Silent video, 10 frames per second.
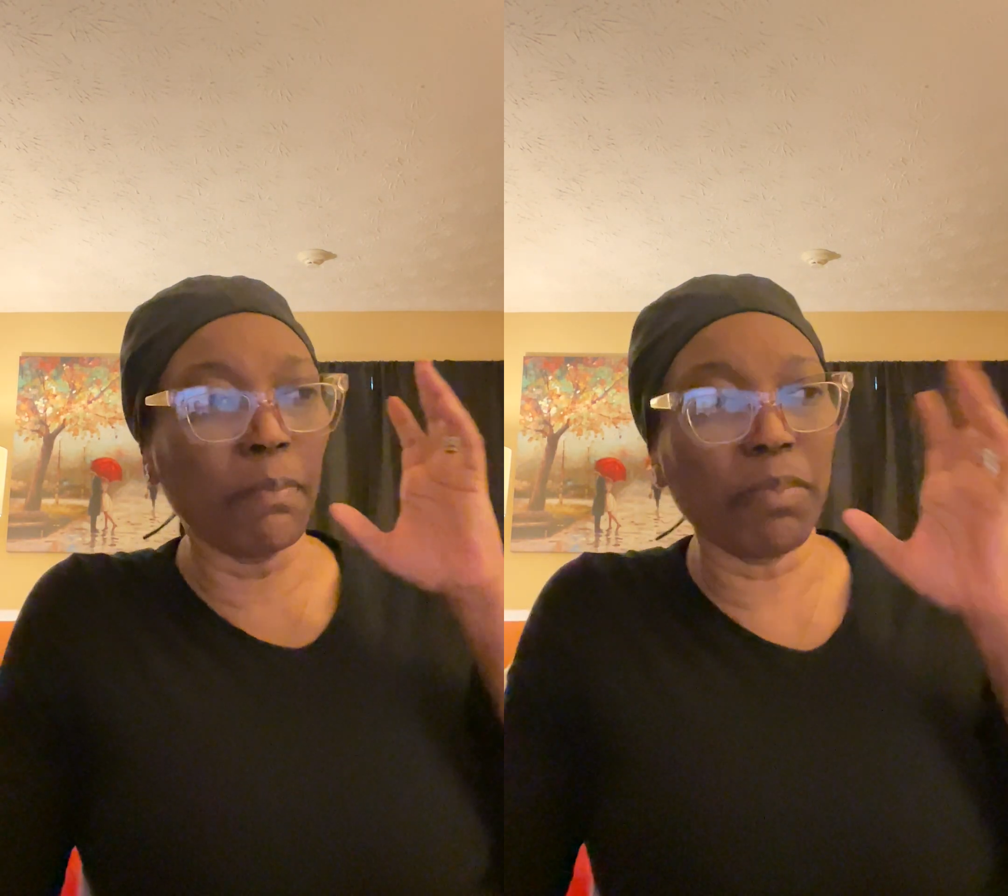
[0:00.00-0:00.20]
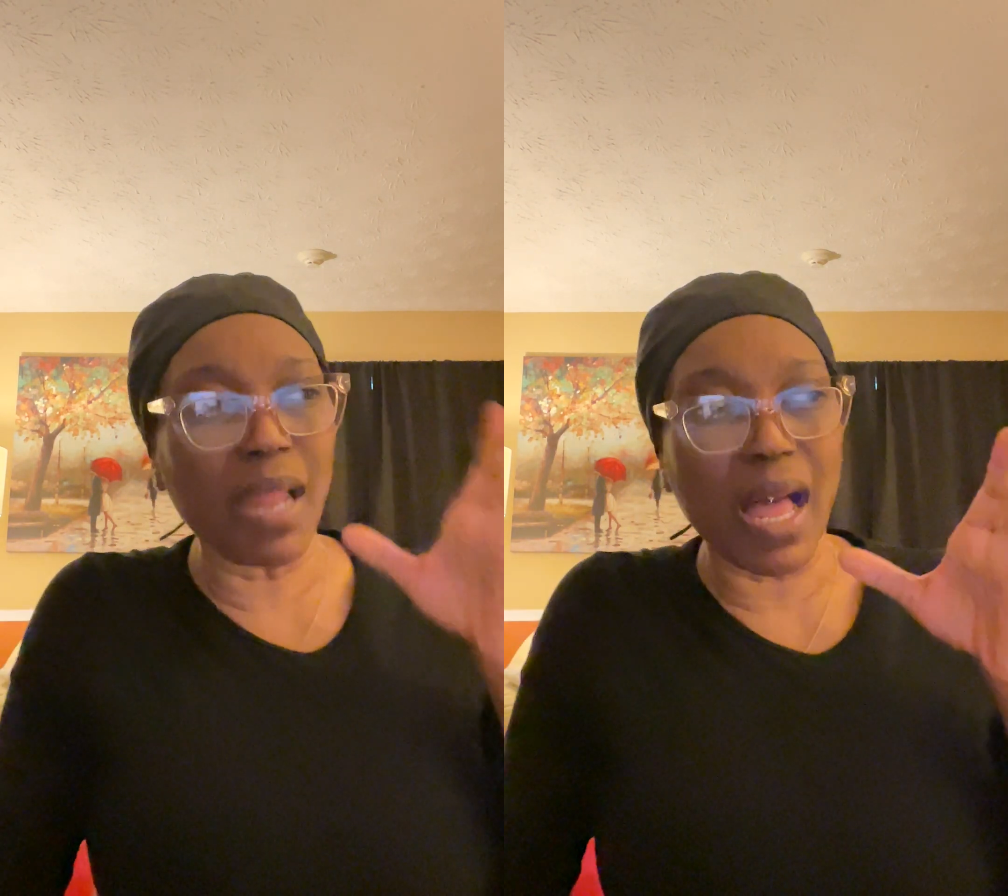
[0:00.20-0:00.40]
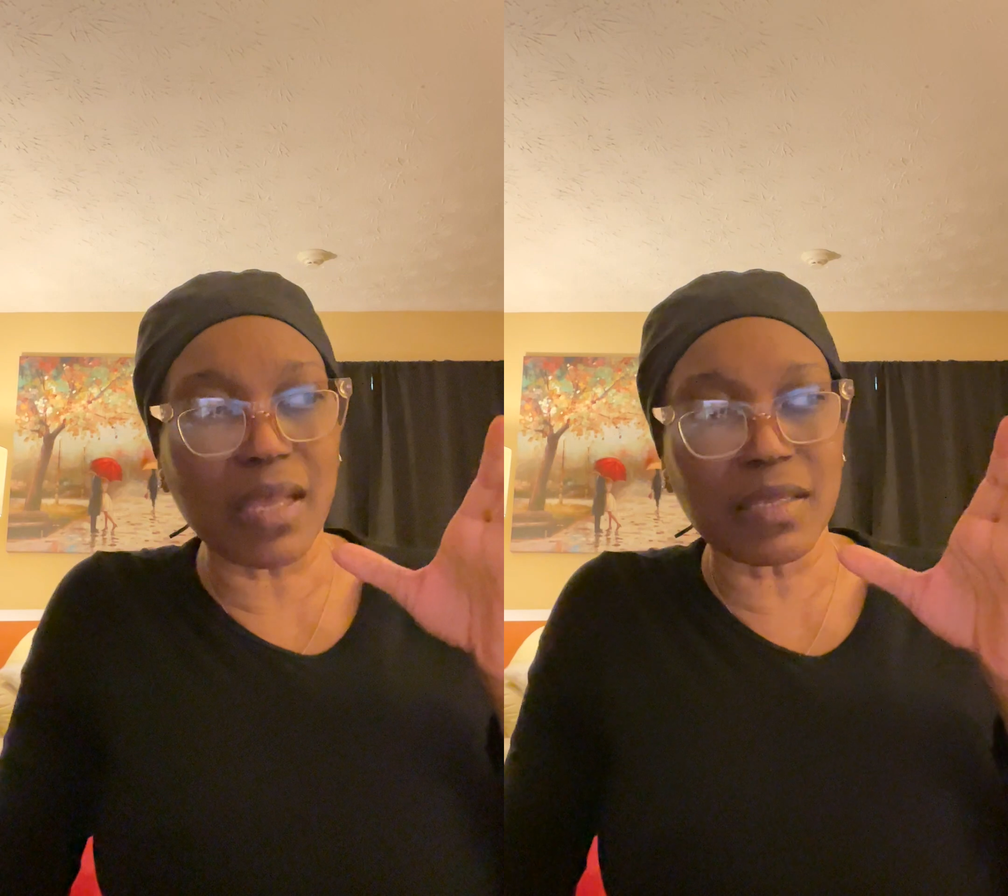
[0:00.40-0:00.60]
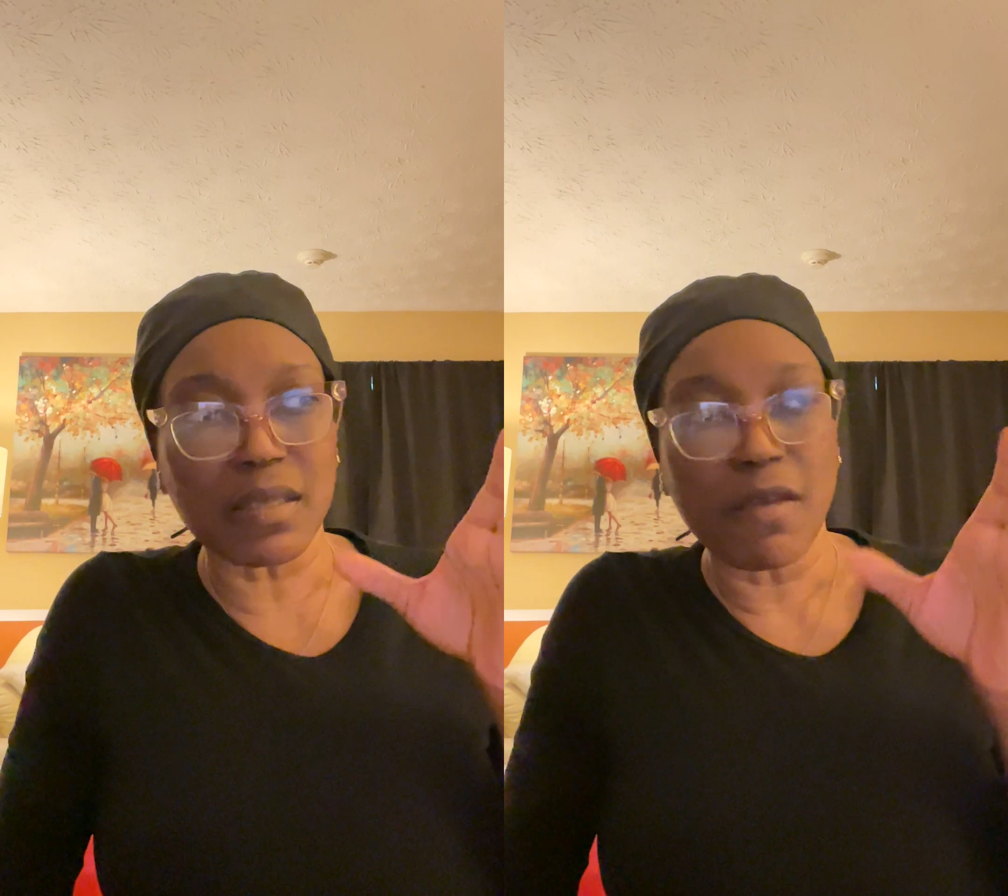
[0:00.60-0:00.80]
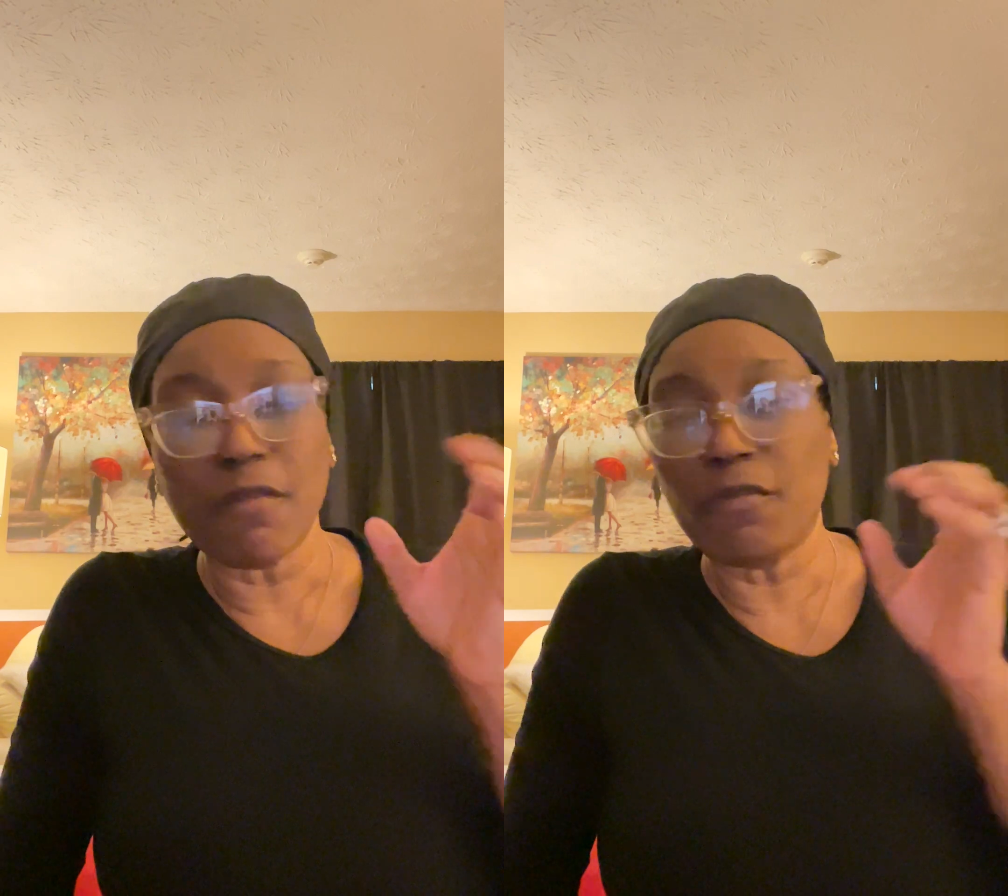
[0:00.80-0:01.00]

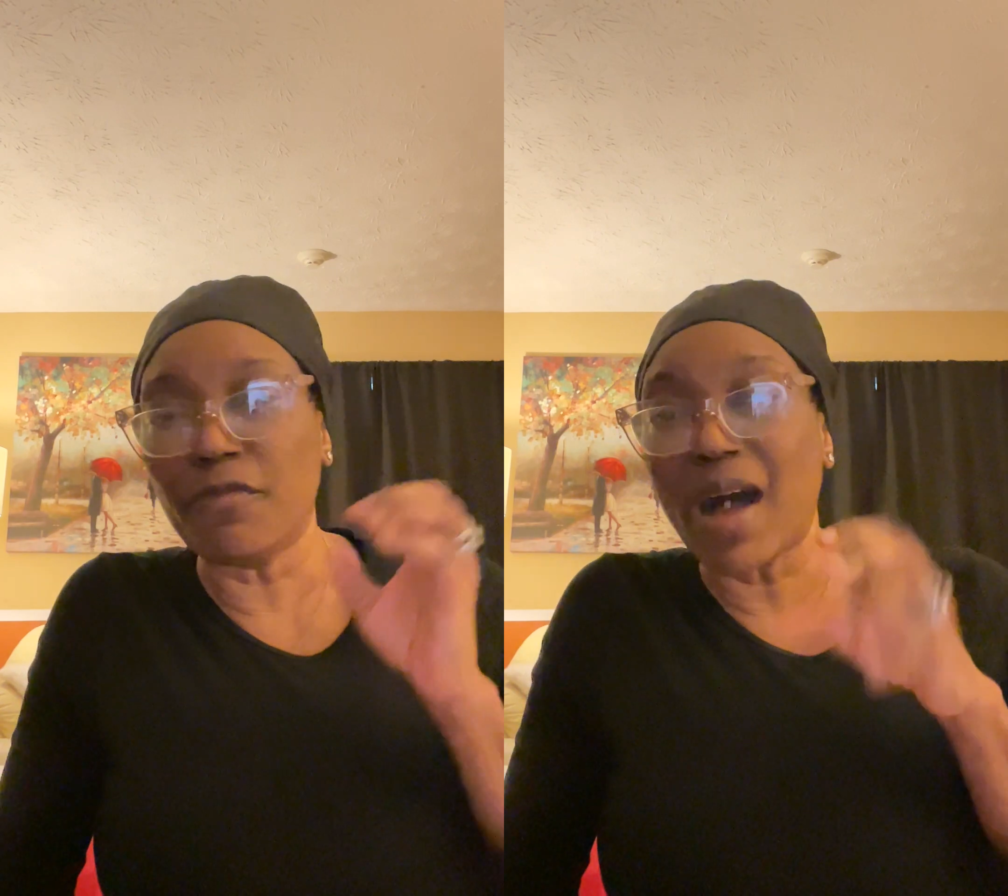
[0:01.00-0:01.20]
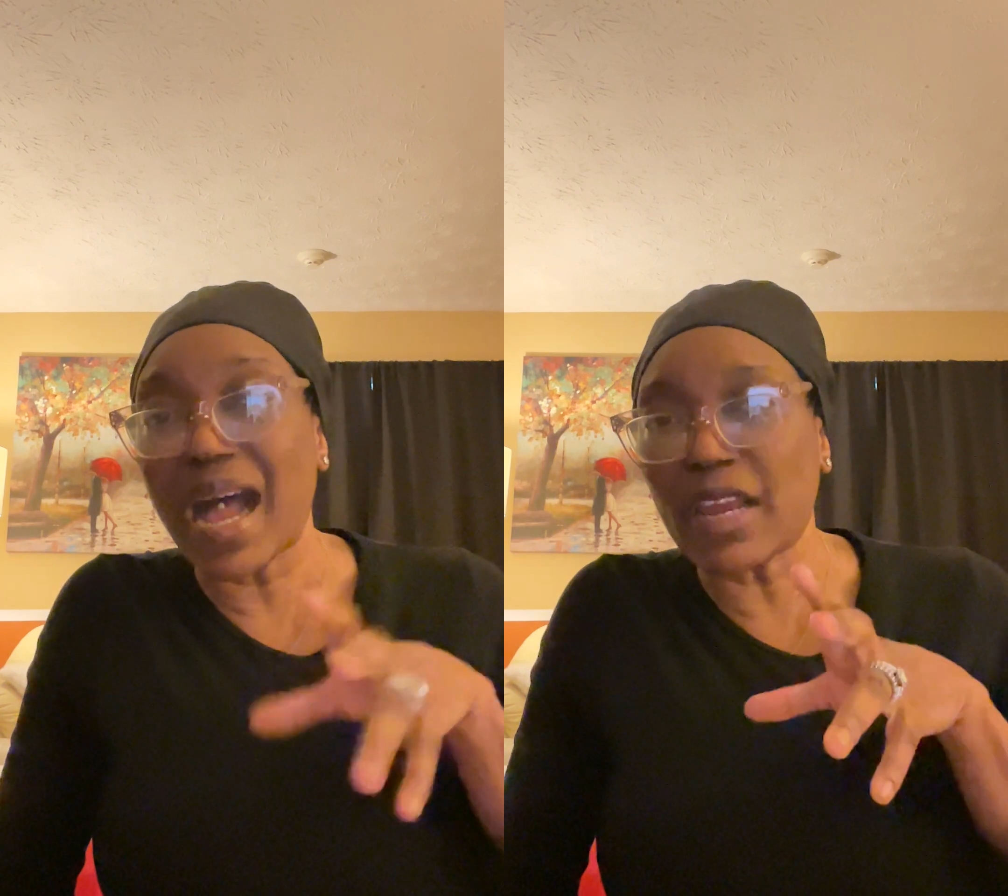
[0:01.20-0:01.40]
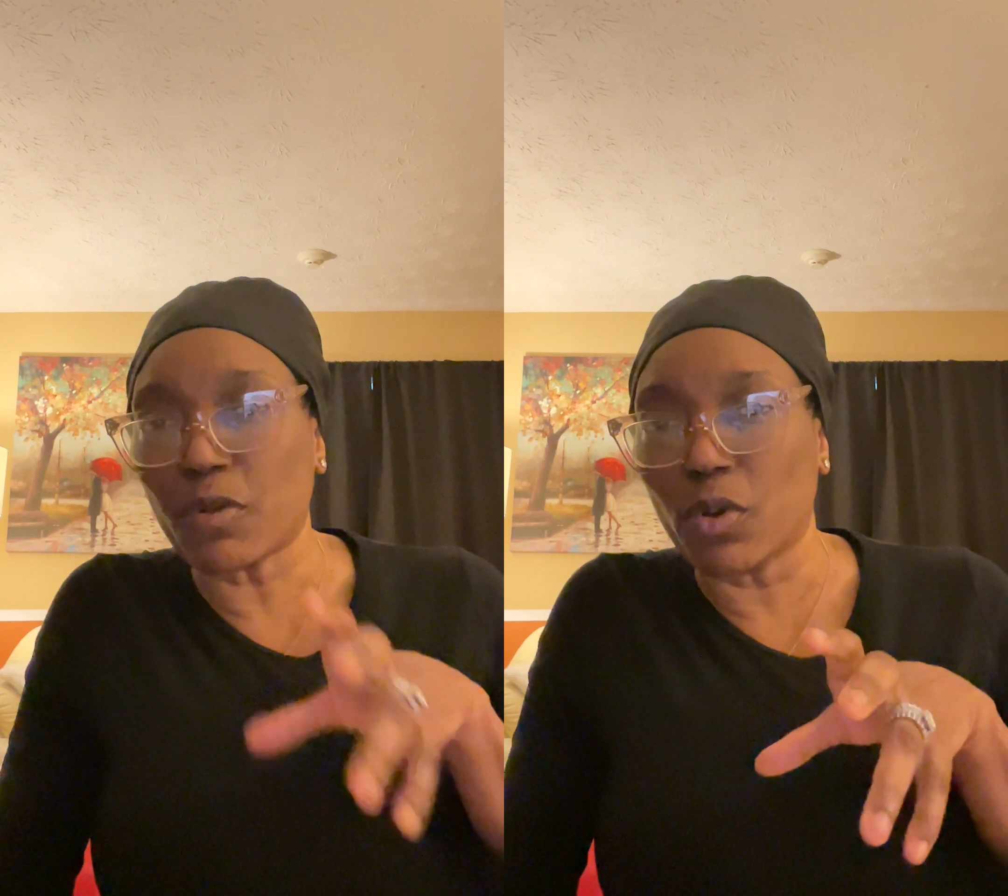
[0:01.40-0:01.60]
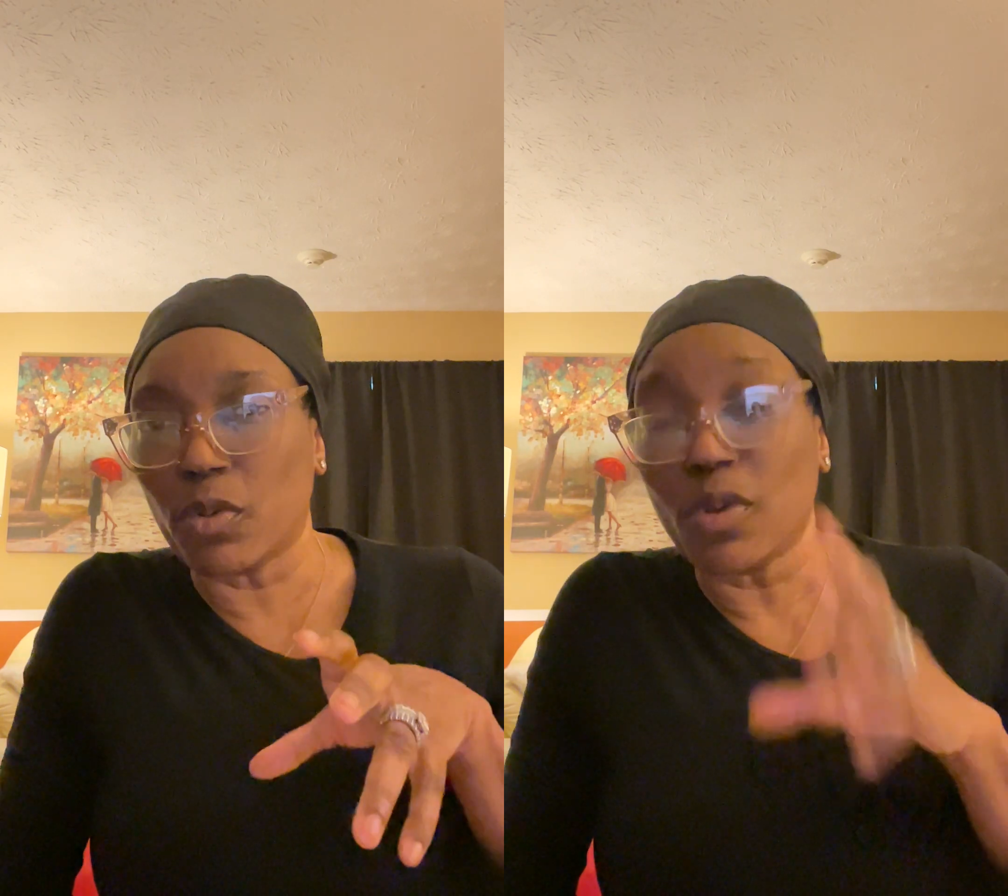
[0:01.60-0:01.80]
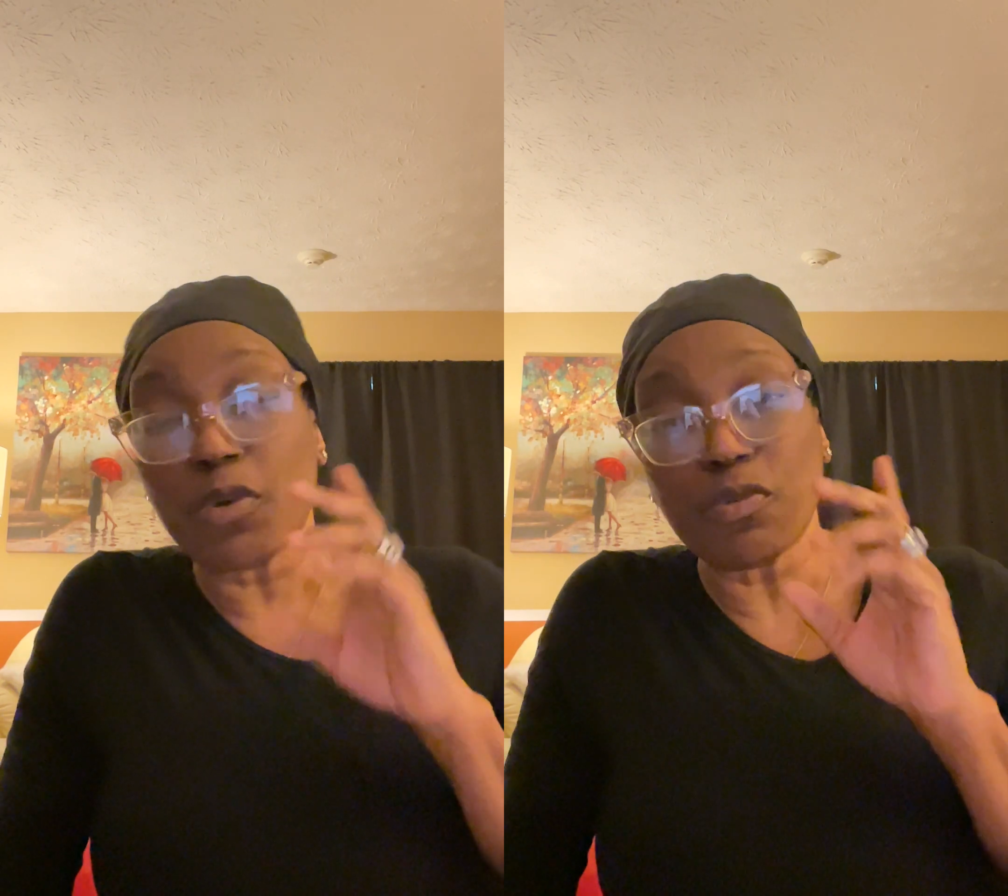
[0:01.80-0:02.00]
blocks viral